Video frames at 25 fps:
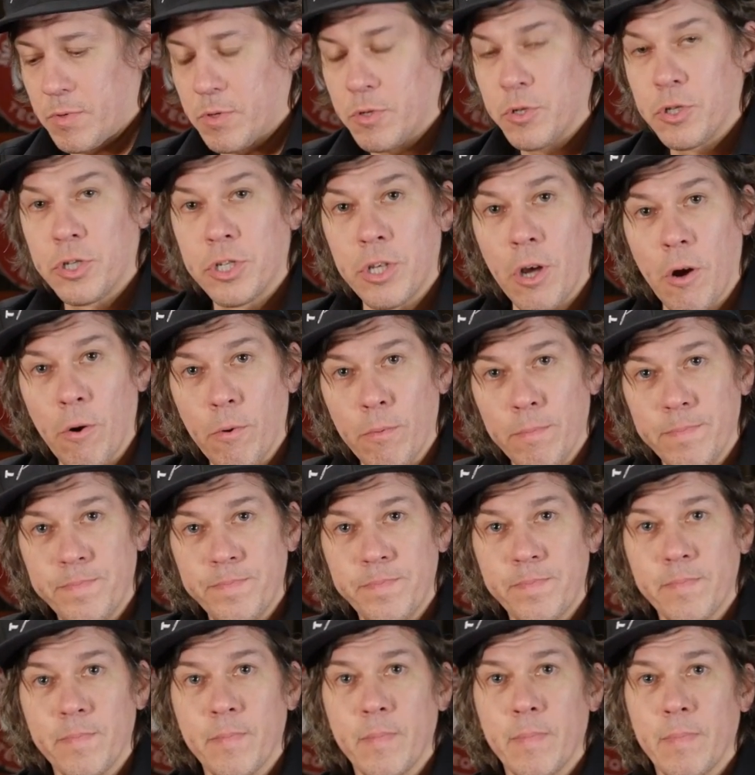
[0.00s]
So,
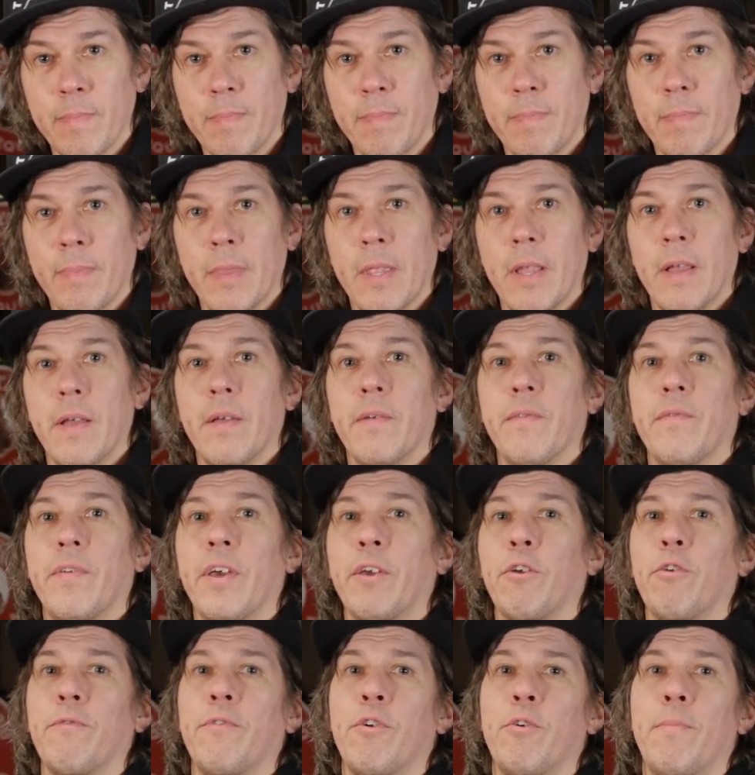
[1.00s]

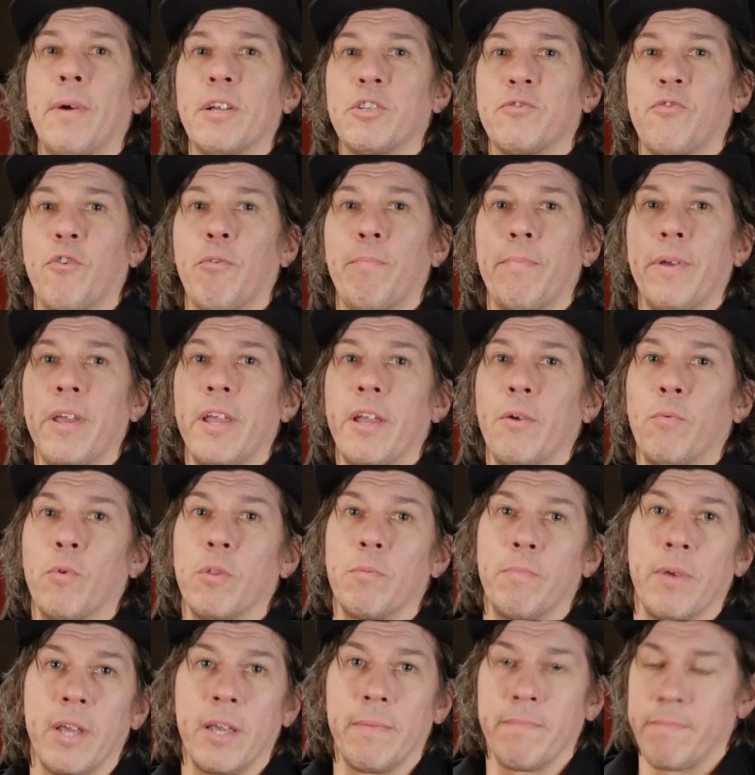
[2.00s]
thank you very much for being with
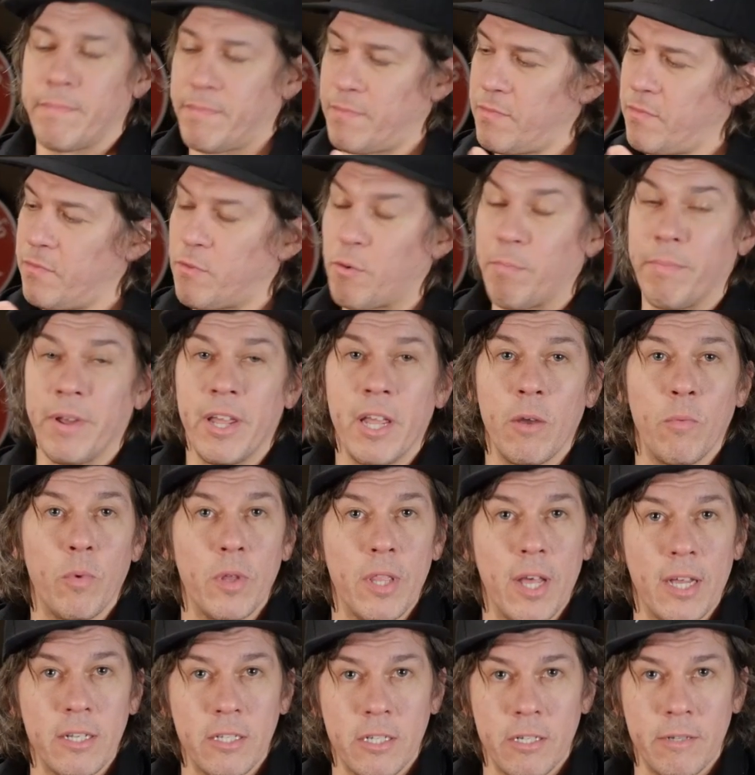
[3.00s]
me, for being with
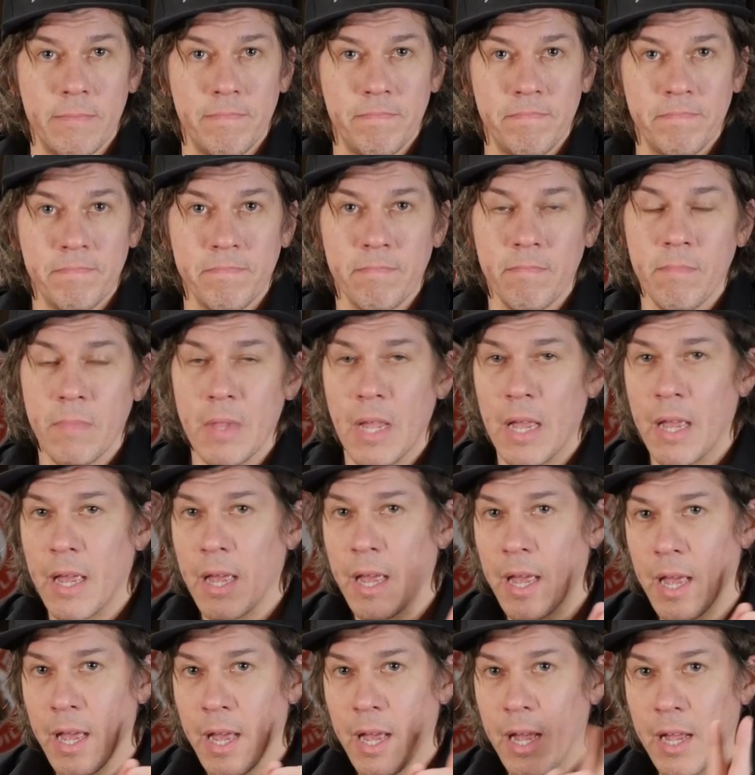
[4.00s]
us.
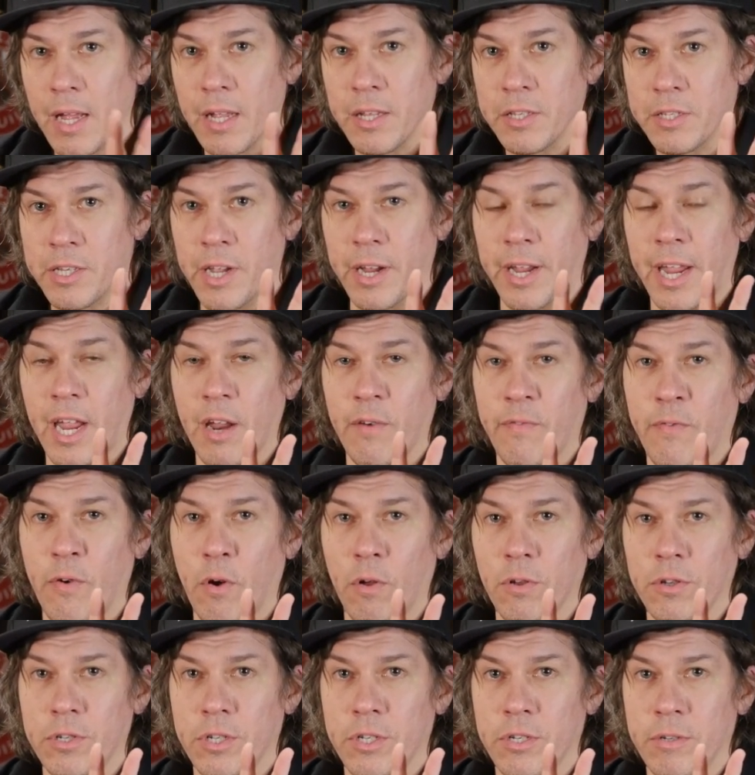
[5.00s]
Take care,
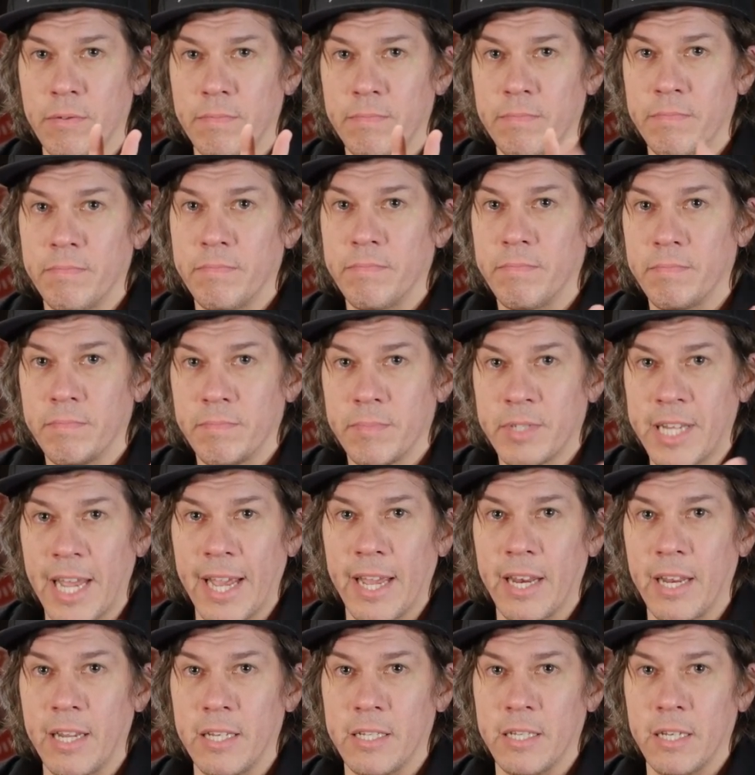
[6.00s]
folks. Take
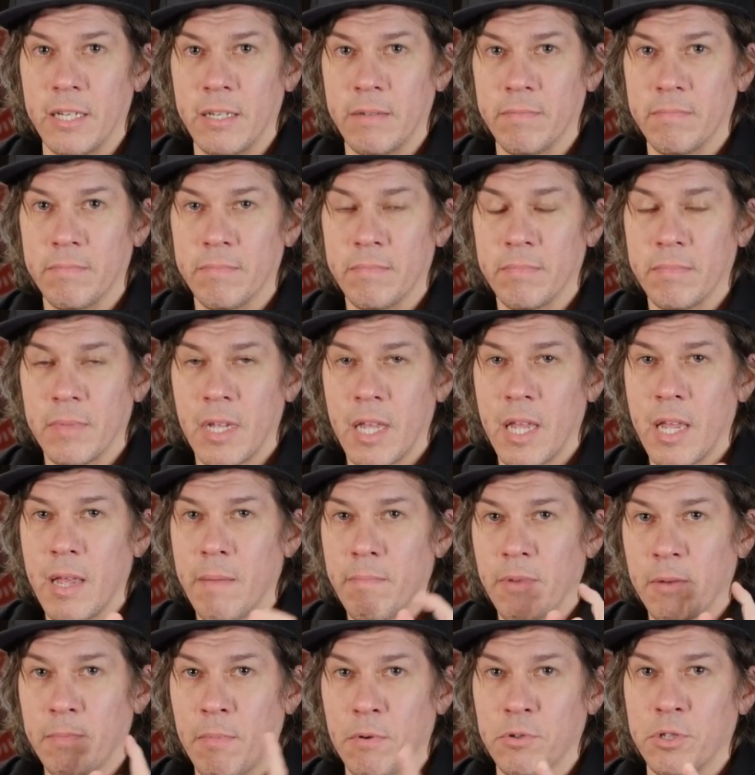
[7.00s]
it easy.
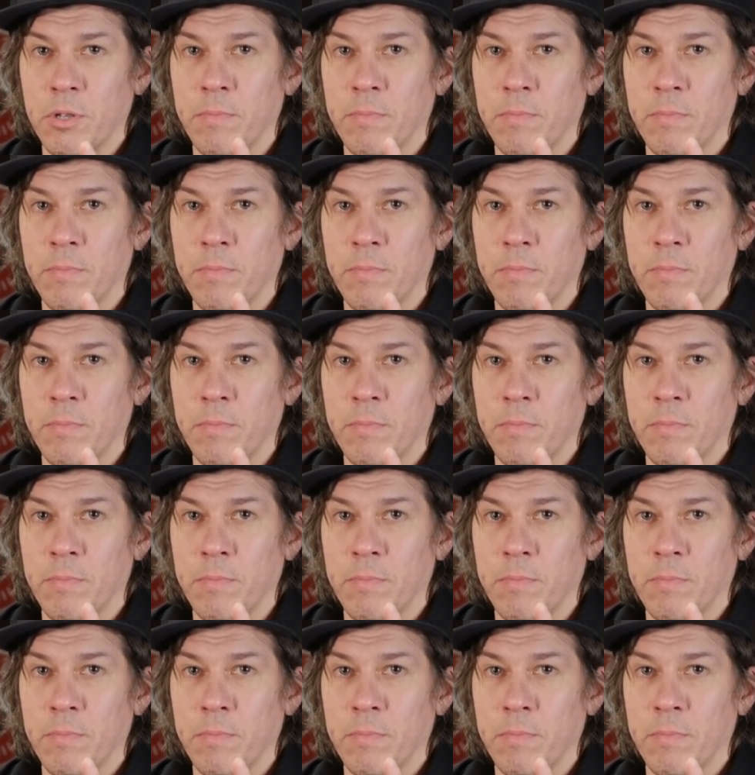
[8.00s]
But most